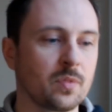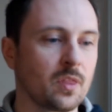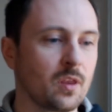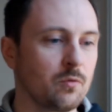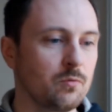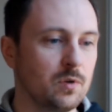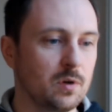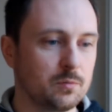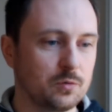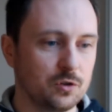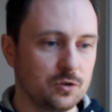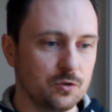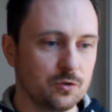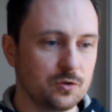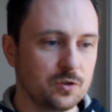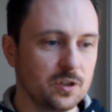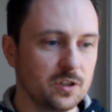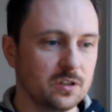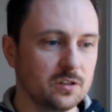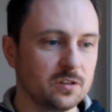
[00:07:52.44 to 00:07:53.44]
We are
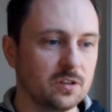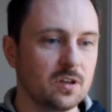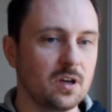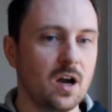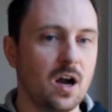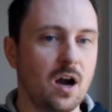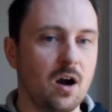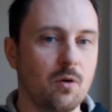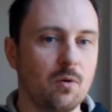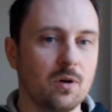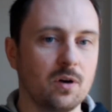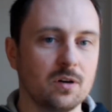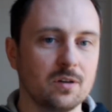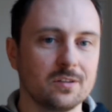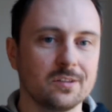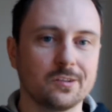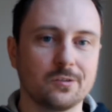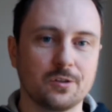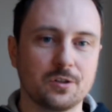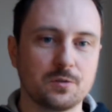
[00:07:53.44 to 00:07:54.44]
producing our
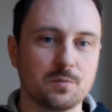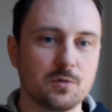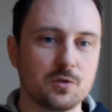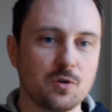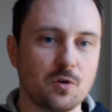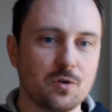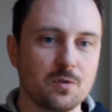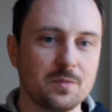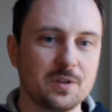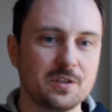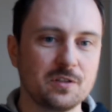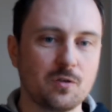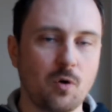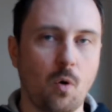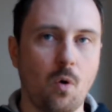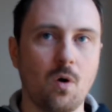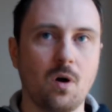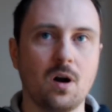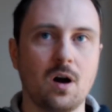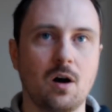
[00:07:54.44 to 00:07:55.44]
Christmas ornaments
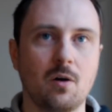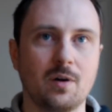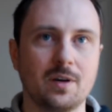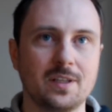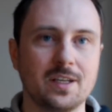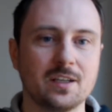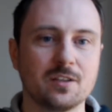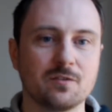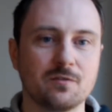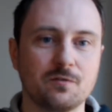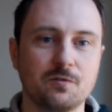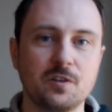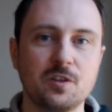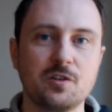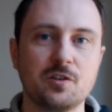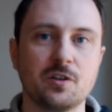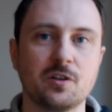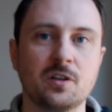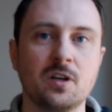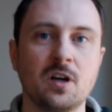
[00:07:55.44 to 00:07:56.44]
or our next
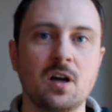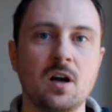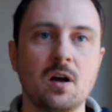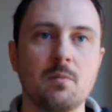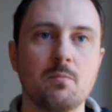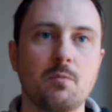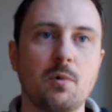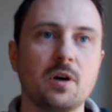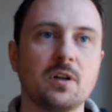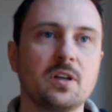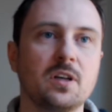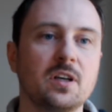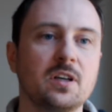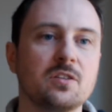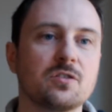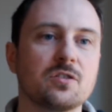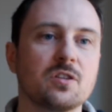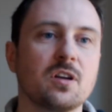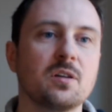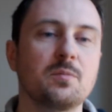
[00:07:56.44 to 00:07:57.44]
feature, but
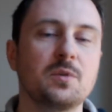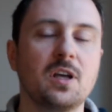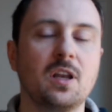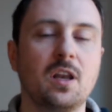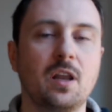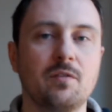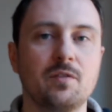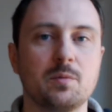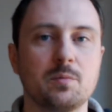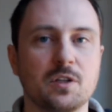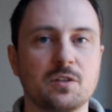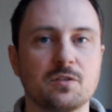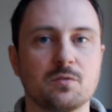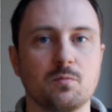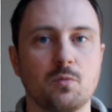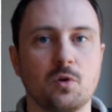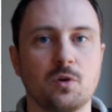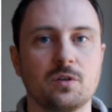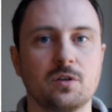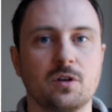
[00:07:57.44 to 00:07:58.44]
it's going to be 11 months
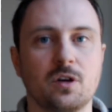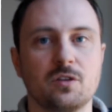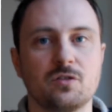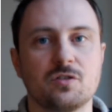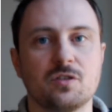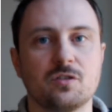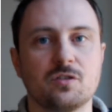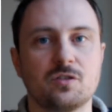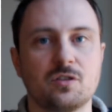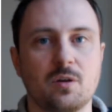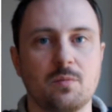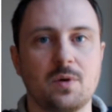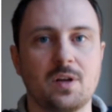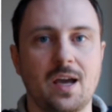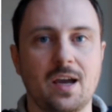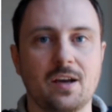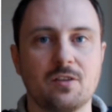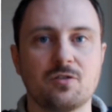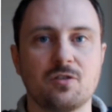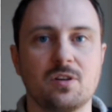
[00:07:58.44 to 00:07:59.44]
more until someone
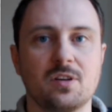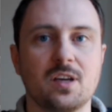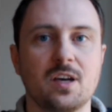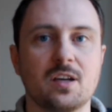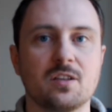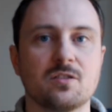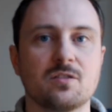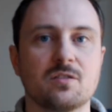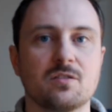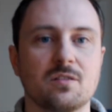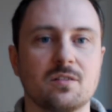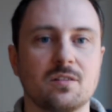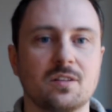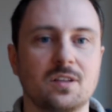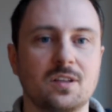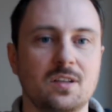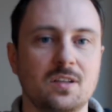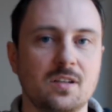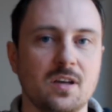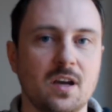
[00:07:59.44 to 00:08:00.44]
actually gets
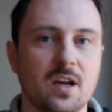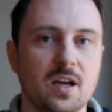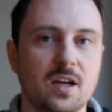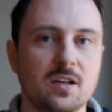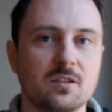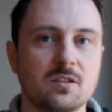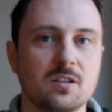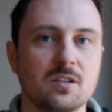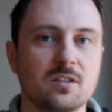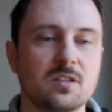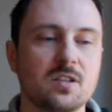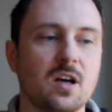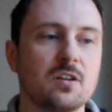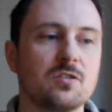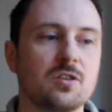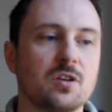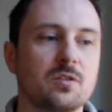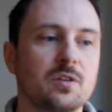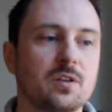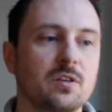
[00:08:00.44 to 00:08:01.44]
it in their hands and start
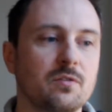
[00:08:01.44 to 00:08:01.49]
generating